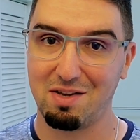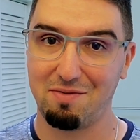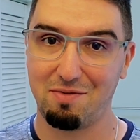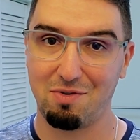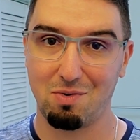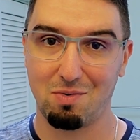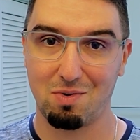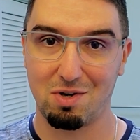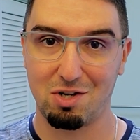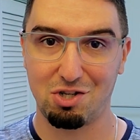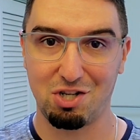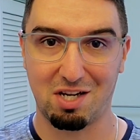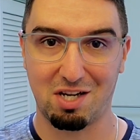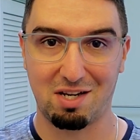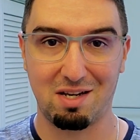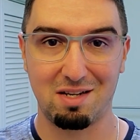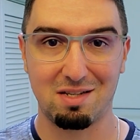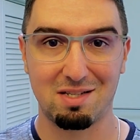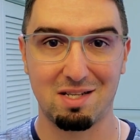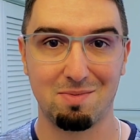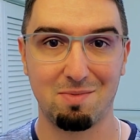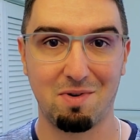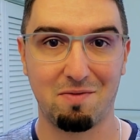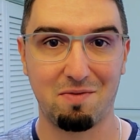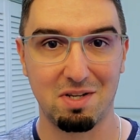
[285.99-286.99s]
If you were checking
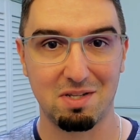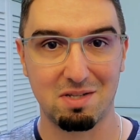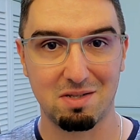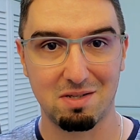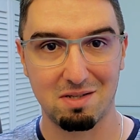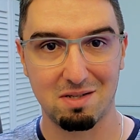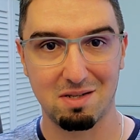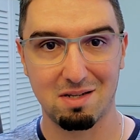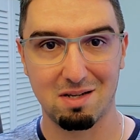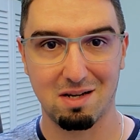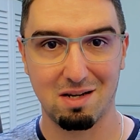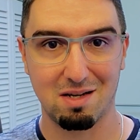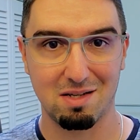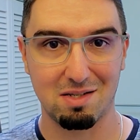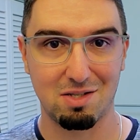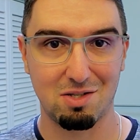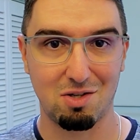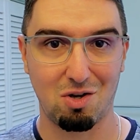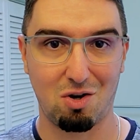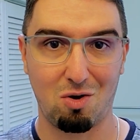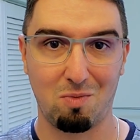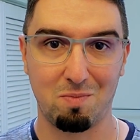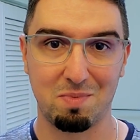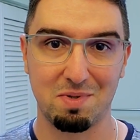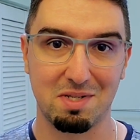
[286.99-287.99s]
some of his
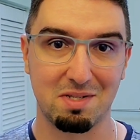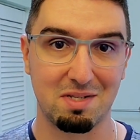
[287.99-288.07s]
soaps,